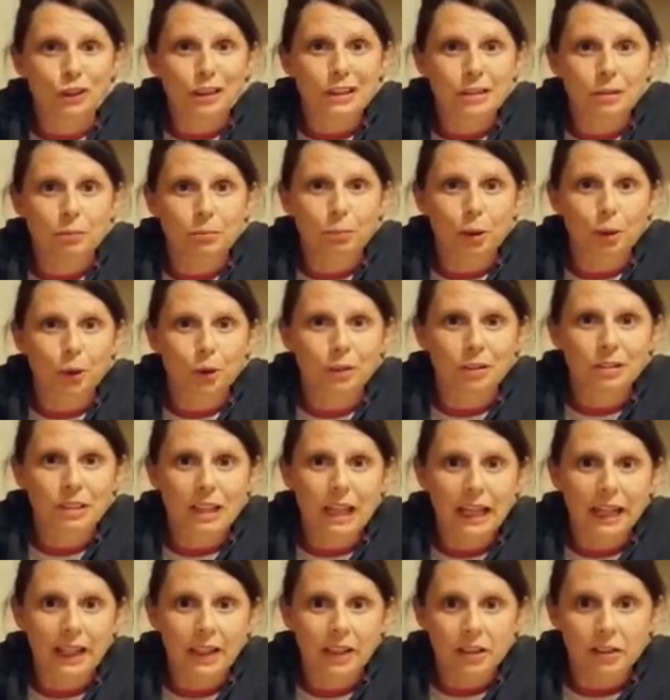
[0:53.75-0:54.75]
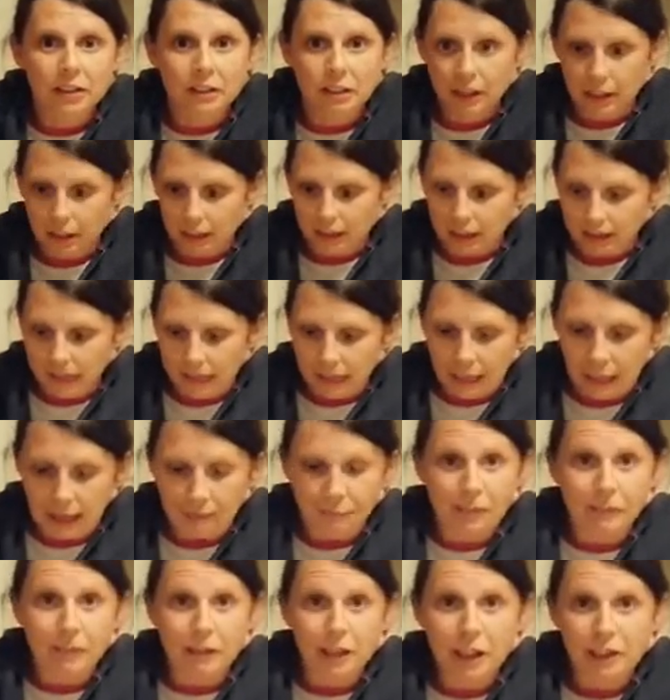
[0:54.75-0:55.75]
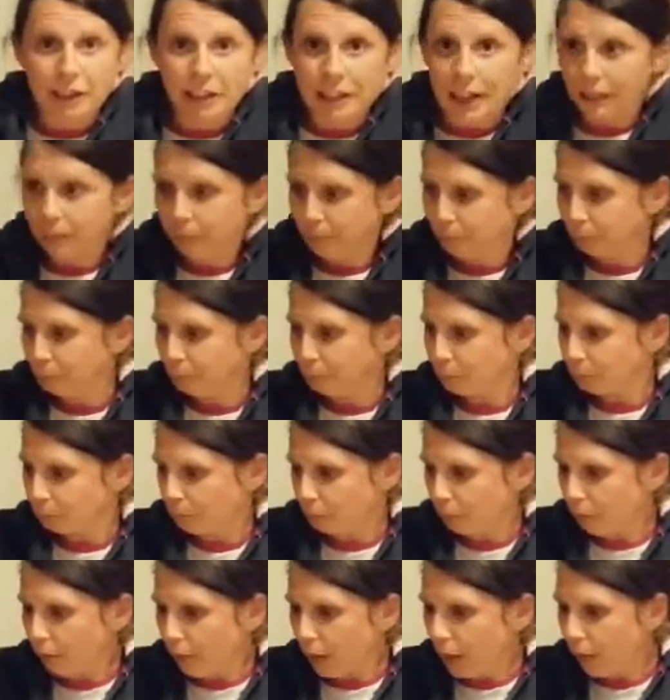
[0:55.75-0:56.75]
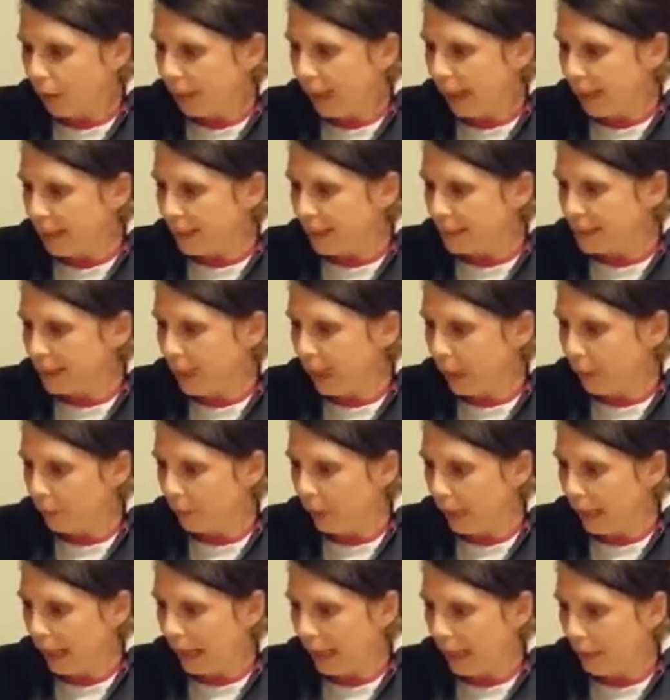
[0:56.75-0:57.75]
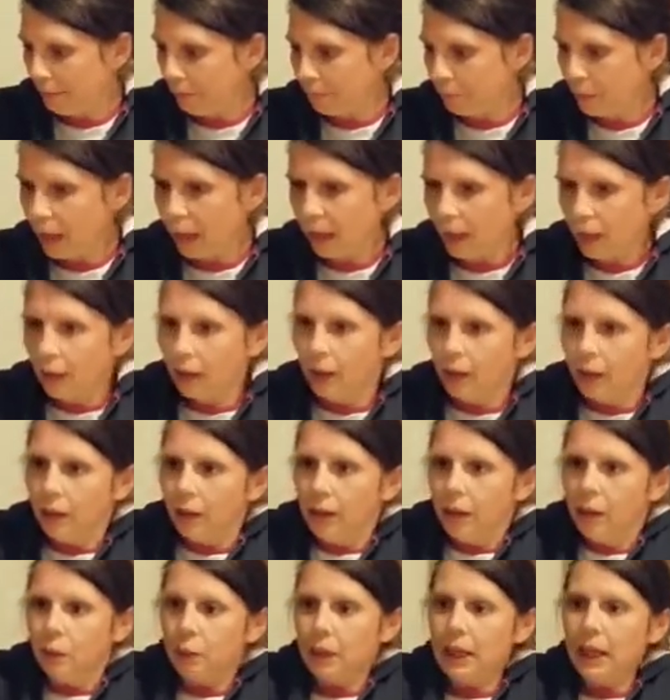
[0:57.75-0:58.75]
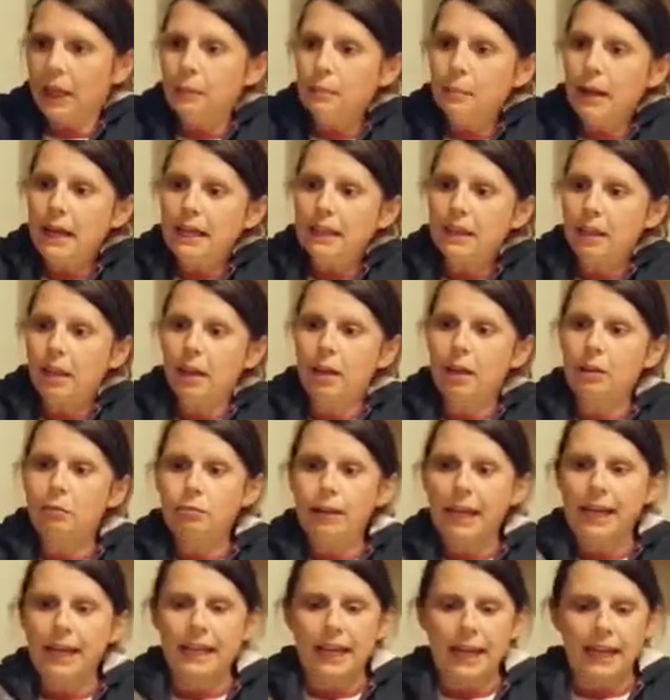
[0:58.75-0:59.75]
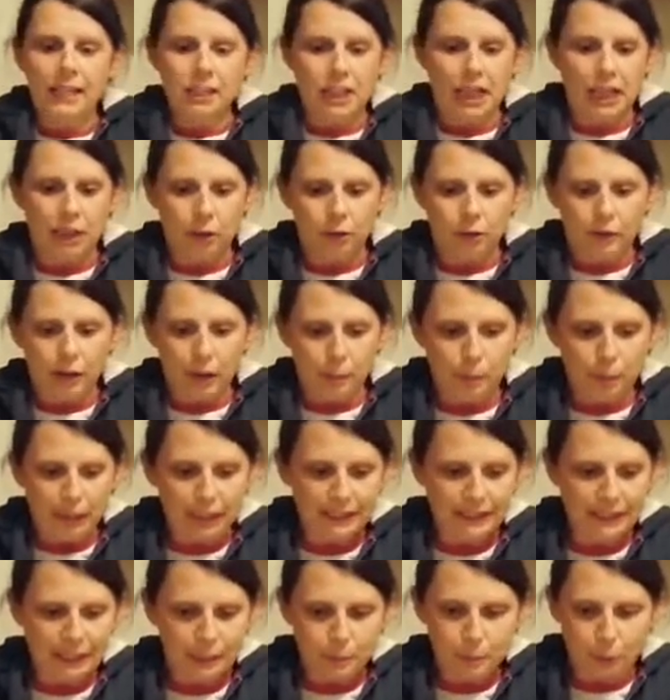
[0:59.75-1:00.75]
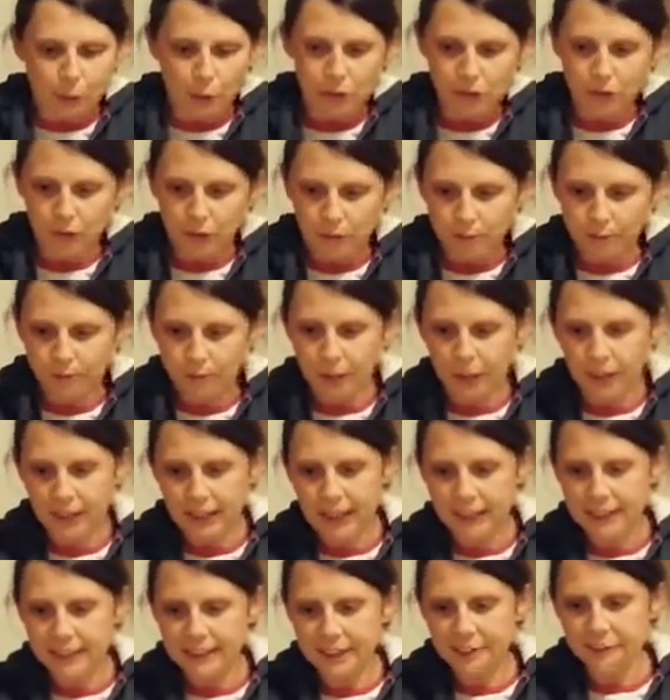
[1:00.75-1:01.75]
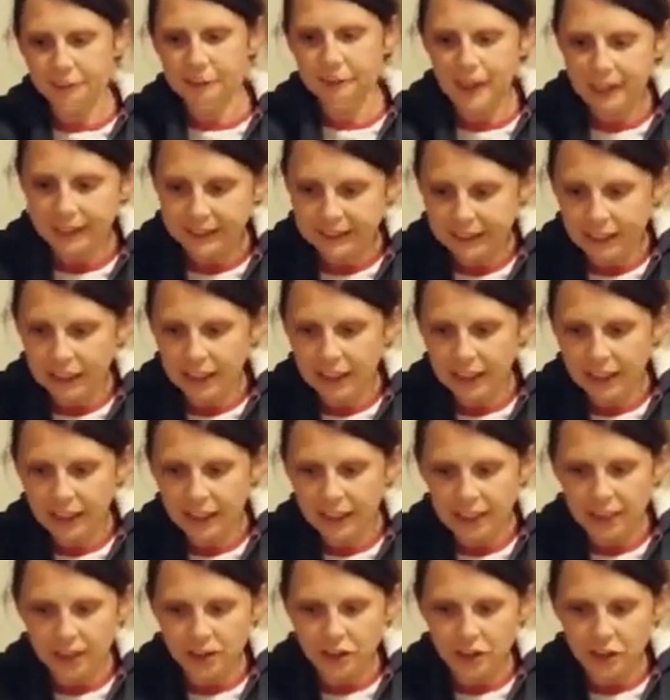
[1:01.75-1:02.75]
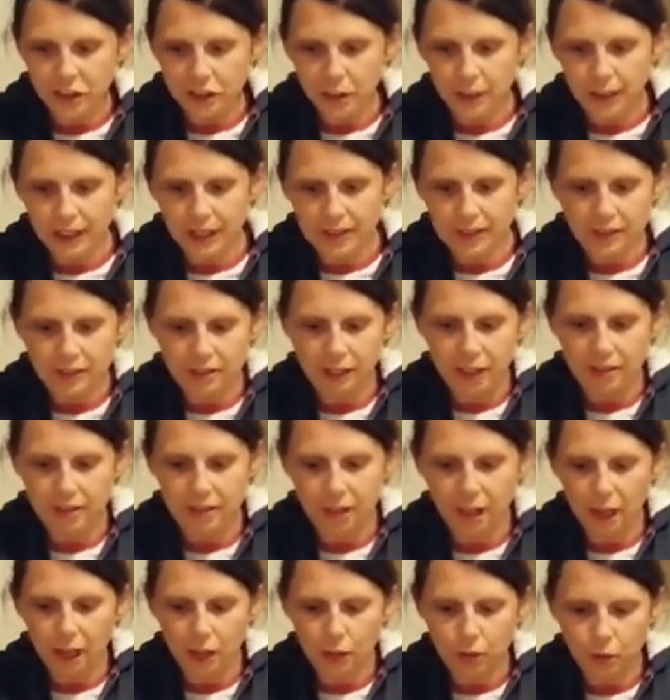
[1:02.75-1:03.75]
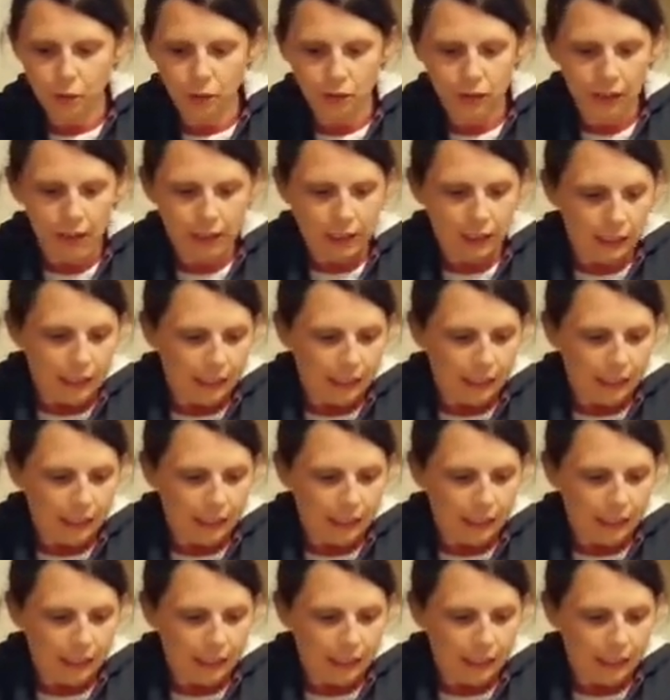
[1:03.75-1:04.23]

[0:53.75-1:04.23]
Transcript: or in some bowls and have it for your dinner. Okay, so we're going to make our rain gauge out of our plastic bottle. Okay, so the first thing you're going to need to do is to cut a hole